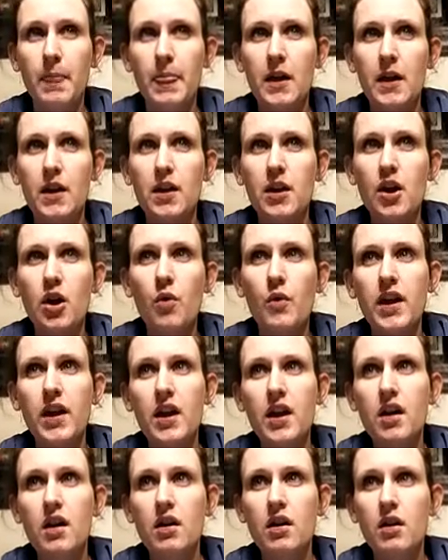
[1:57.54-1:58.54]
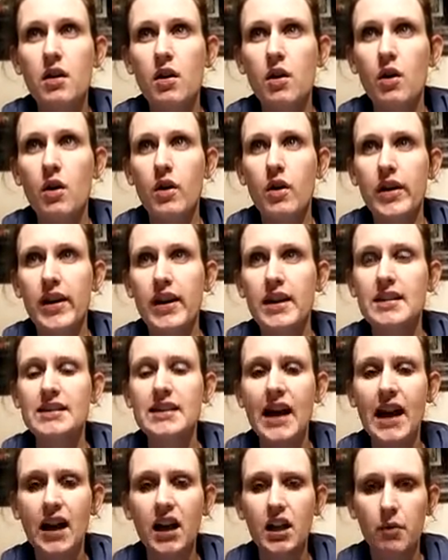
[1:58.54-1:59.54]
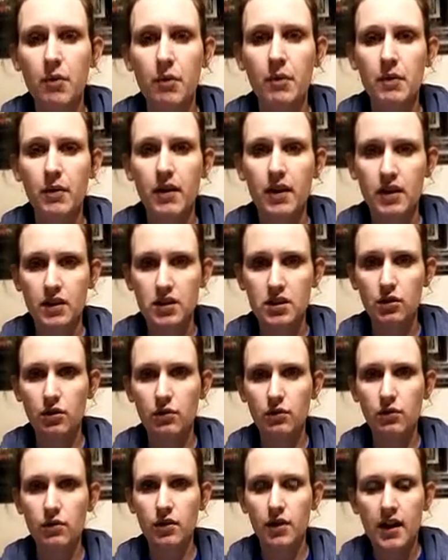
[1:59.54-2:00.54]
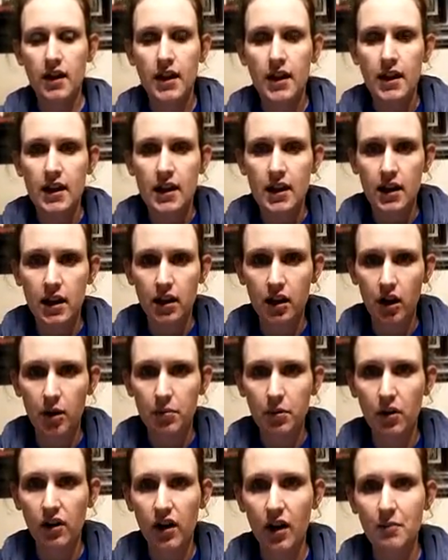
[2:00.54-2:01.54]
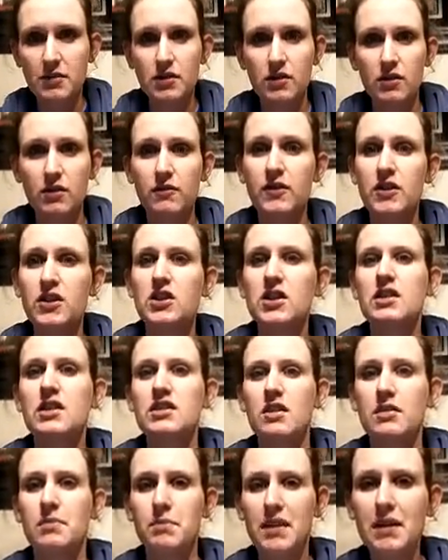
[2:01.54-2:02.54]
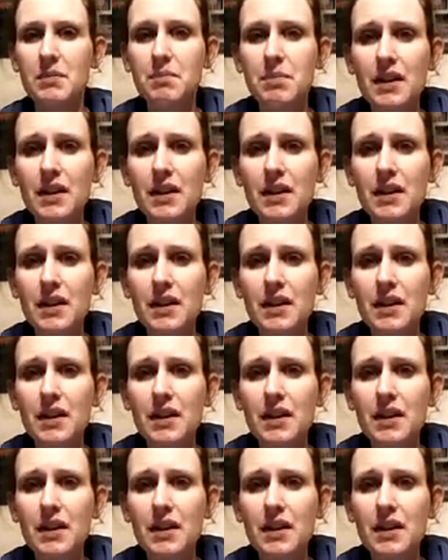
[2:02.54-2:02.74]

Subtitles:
knowing exactly what we want to do in our program. So the vision is our big